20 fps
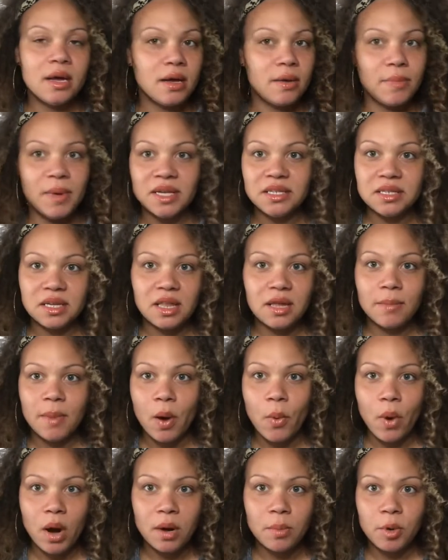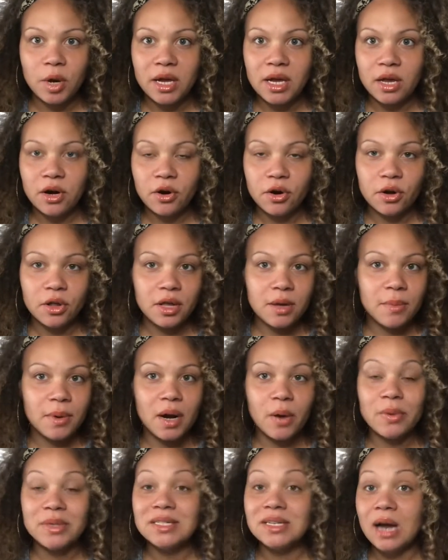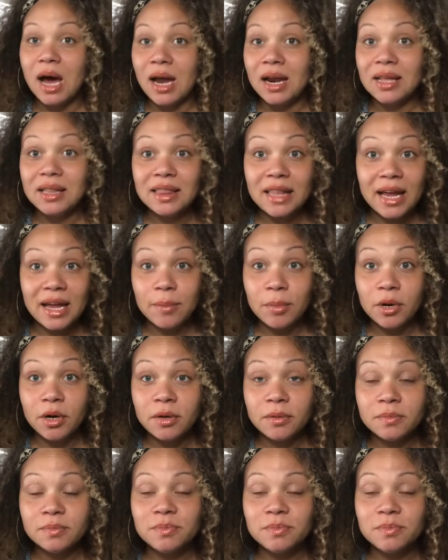basically my water breaking early, but I was not in labor.